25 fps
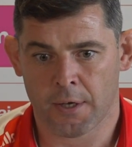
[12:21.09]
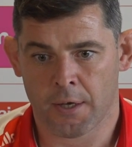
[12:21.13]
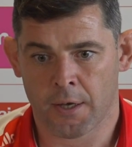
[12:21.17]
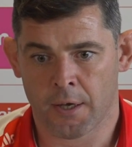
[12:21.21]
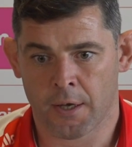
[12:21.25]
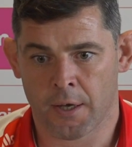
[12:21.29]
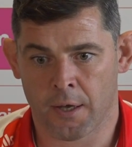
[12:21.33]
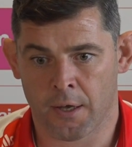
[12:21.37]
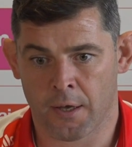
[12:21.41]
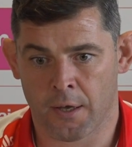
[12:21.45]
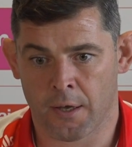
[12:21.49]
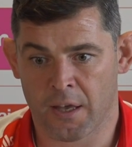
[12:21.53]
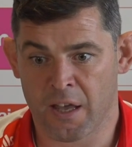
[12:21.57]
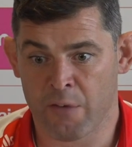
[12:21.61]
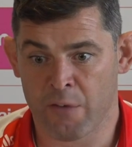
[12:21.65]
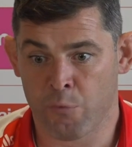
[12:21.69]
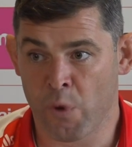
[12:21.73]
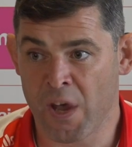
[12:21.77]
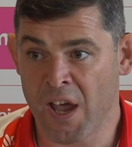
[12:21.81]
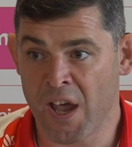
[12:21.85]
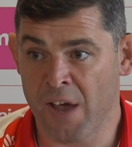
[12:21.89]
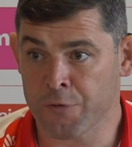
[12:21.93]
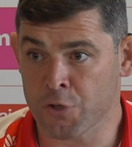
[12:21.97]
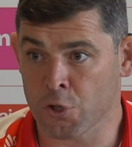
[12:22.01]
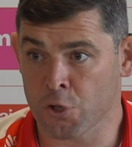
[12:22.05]
If
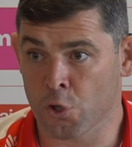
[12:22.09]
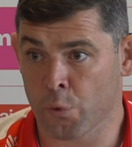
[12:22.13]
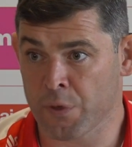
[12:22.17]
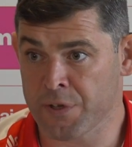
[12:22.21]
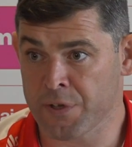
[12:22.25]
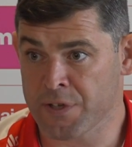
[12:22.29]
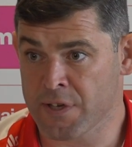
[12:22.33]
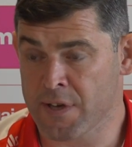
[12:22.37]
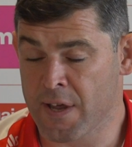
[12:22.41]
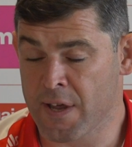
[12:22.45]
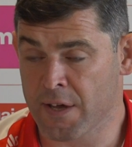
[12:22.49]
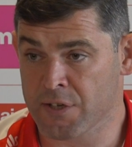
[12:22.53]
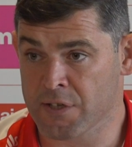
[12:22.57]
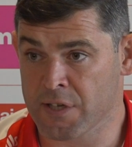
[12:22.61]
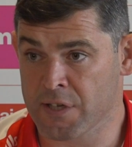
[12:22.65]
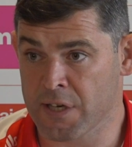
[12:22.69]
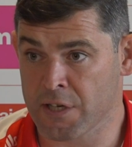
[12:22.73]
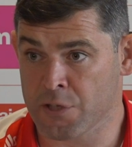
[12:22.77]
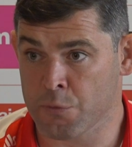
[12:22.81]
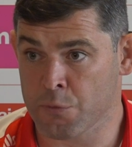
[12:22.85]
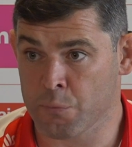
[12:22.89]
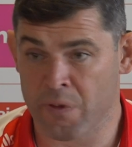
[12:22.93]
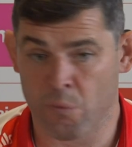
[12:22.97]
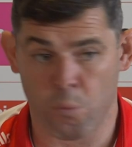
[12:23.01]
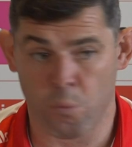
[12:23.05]
we have to go into next
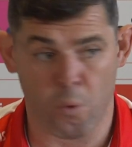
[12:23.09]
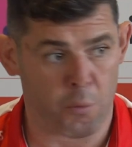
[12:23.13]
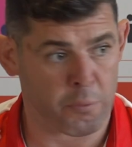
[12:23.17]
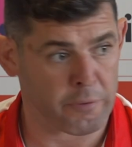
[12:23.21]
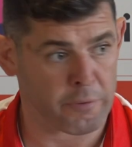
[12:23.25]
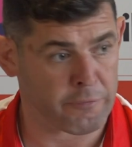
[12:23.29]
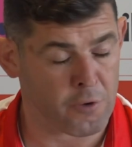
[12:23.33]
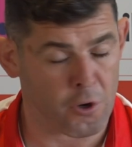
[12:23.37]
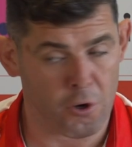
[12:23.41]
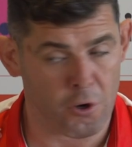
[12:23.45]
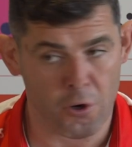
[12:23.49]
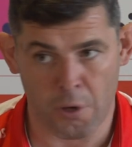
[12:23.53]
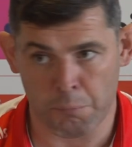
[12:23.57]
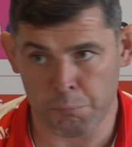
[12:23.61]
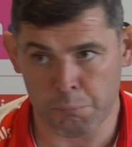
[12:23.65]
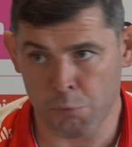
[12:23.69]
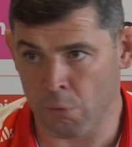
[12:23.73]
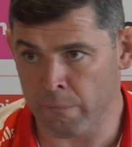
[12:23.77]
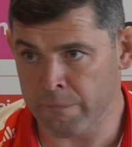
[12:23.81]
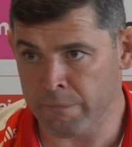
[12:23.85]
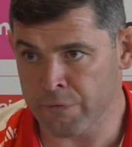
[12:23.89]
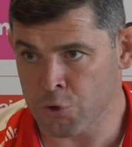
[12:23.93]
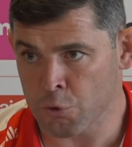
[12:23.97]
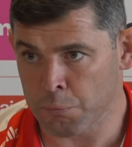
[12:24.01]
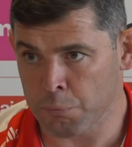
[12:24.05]
season with what we've got, I'm
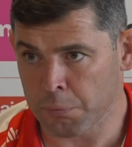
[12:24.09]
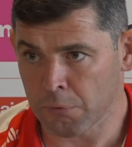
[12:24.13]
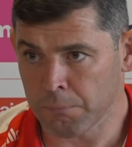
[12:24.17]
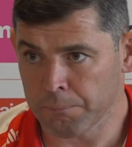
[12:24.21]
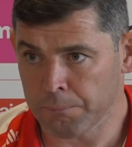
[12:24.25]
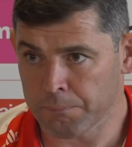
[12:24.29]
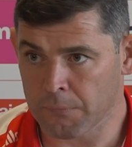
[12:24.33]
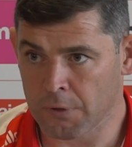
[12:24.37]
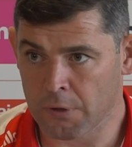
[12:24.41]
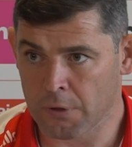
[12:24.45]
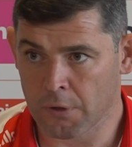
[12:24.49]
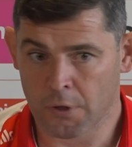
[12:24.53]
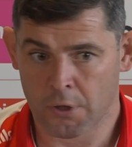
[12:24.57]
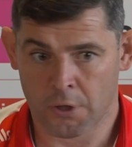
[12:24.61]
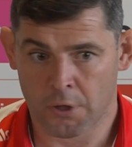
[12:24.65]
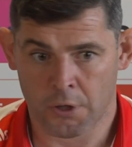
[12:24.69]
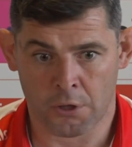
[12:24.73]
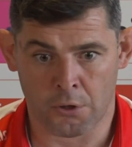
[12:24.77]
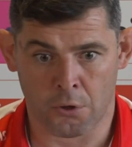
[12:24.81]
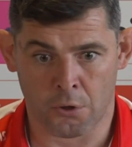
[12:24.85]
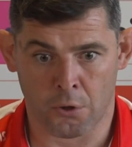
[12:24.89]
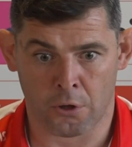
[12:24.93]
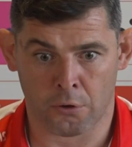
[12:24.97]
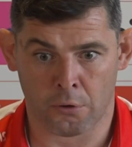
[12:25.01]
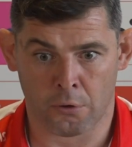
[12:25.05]
comfortable. You
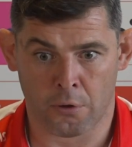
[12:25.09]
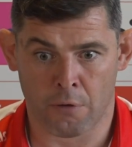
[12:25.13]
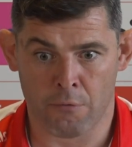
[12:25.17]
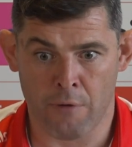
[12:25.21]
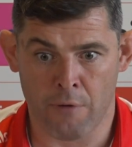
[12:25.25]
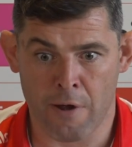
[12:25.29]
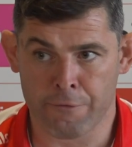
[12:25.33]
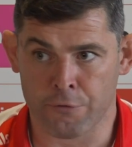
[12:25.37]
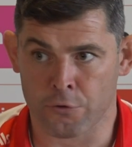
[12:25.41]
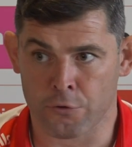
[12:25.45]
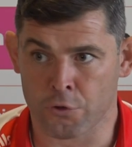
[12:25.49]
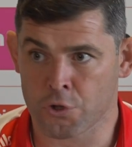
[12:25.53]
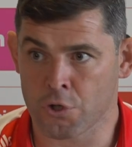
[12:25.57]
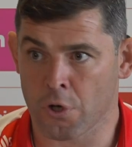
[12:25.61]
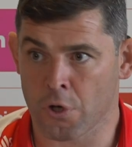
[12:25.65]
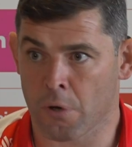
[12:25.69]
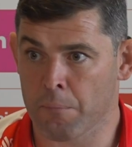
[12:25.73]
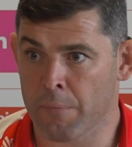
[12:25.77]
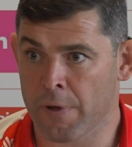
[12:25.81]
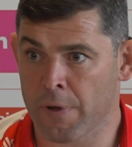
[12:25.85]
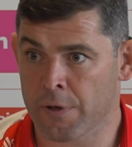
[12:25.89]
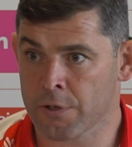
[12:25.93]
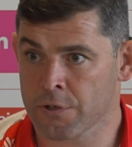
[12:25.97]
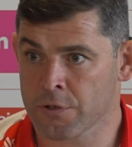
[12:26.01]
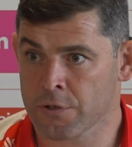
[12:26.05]
know, I reference John
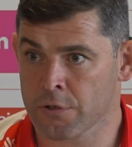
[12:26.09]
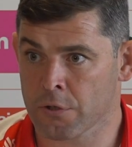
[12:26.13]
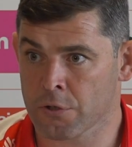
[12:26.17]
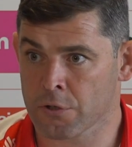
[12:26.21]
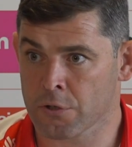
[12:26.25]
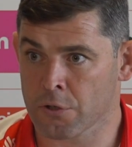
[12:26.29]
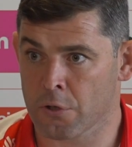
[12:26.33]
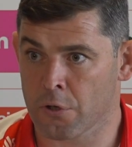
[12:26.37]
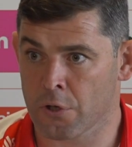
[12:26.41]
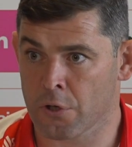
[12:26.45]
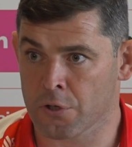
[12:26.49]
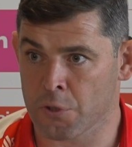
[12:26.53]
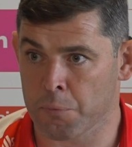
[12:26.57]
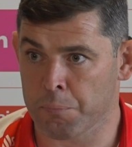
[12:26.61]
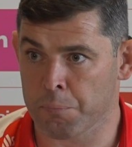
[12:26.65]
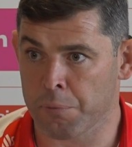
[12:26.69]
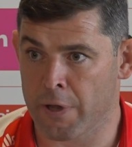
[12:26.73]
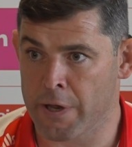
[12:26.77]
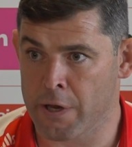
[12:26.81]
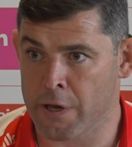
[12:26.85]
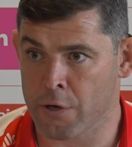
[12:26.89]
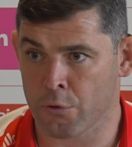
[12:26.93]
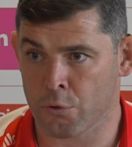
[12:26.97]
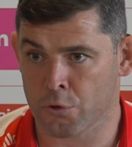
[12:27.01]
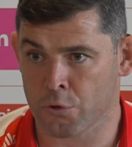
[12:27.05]
Bennison as a
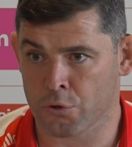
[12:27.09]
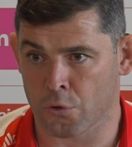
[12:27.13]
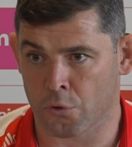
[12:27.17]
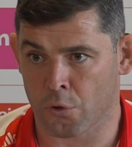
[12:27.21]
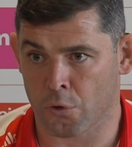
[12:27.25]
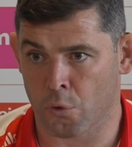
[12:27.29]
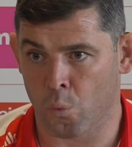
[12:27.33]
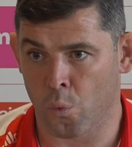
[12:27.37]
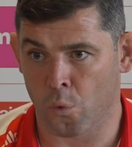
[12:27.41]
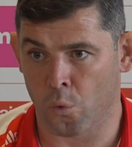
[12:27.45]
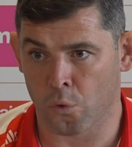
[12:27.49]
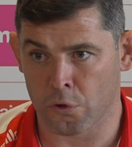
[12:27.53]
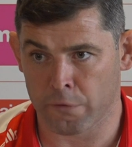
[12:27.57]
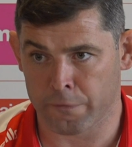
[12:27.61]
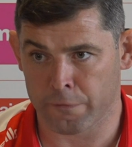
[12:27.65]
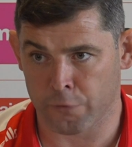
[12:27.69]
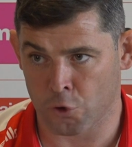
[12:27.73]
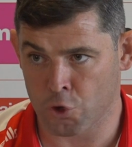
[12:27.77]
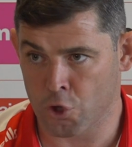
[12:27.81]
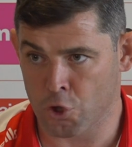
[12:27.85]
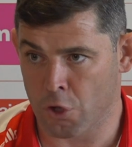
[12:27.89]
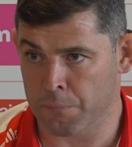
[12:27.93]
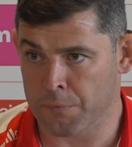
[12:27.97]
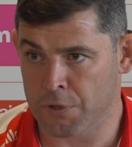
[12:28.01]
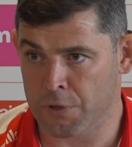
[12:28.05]
player who's done a wonderful
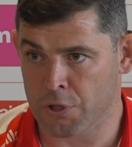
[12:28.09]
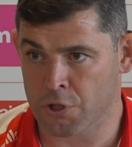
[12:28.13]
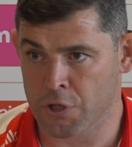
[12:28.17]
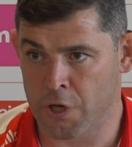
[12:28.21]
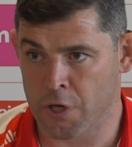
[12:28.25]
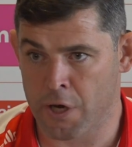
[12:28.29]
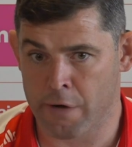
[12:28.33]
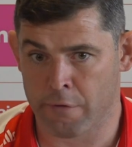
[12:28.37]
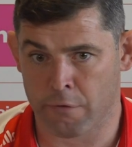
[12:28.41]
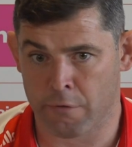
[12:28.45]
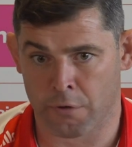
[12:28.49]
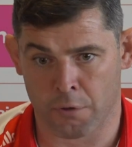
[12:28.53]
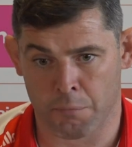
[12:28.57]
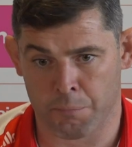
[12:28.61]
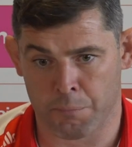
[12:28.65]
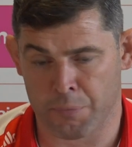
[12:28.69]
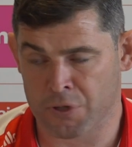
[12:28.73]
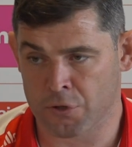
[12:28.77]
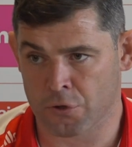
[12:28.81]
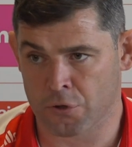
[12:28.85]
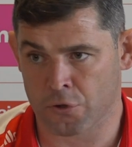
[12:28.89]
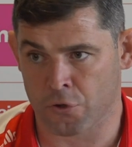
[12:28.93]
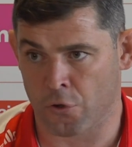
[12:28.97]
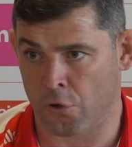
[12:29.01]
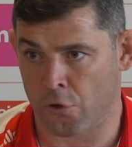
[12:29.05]
job this year, and I'd be
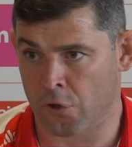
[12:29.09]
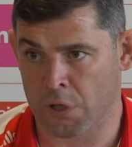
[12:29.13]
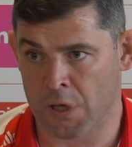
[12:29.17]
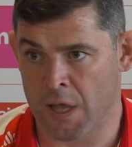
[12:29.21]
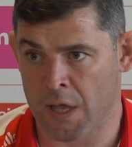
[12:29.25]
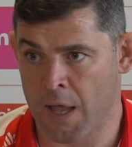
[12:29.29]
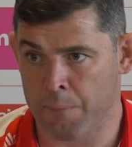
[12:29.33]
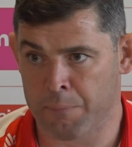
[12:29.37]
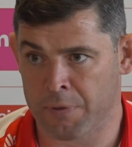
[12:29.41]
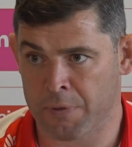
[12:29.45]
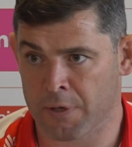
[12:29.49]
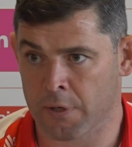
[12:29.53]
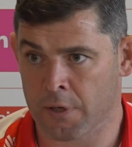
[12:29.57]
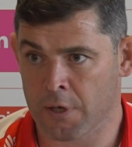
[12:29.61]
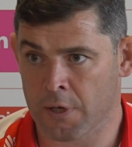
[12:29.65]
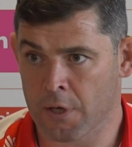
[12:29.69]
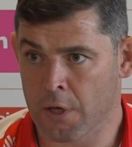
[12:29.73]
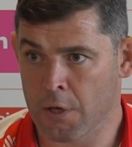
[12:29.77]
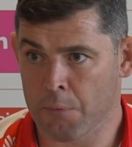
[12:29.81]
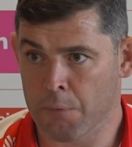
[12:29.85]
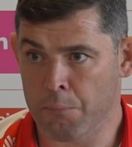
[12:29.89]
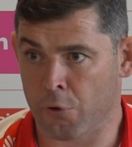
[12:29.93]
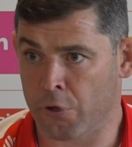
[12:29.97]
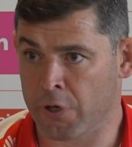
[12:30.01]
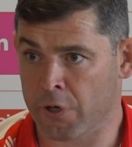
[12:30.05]
certainly happy
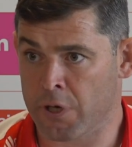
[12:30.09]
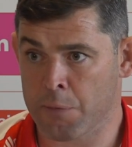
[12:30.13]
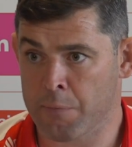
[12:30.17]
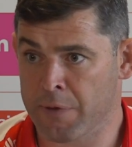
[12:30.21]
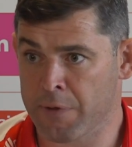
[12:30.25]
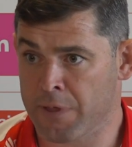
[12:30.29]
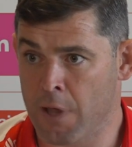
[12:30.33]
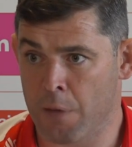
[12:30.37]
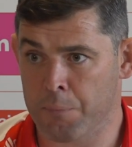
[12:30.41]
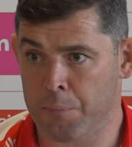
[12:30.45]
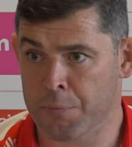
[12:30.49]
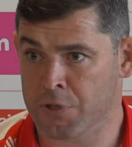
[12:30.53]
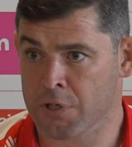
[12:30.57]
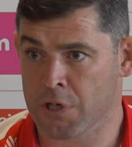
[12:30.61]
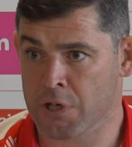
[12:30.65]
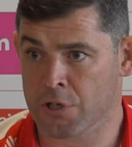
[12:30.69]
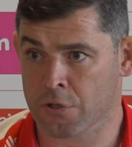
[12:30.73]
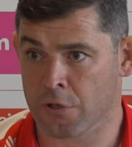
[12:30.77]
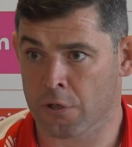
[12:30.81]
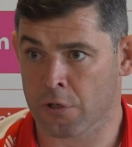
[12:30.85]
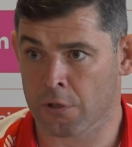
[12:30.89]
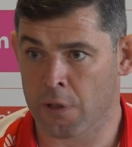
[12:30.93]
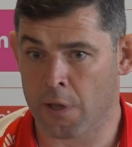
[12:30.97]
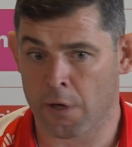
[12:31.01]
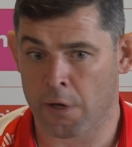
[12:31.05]
putting him in that position
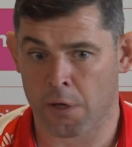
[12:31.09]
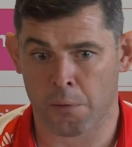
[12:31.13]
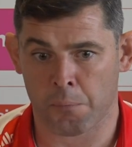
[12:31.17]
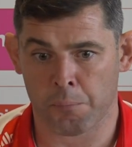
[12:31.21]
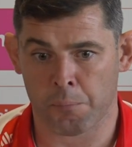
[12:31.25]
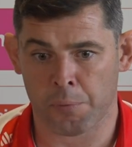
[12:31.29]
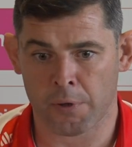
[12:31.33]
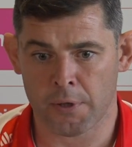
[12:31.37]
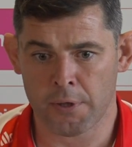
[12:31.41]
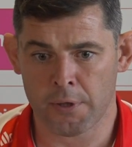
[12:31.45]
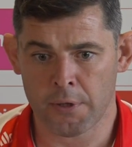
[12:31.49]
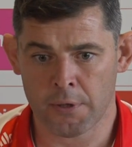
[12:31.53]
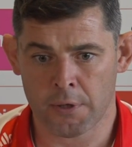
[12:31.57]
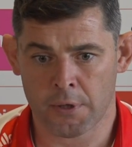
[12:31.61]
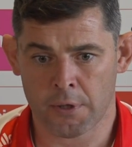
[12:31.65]
and letting him play.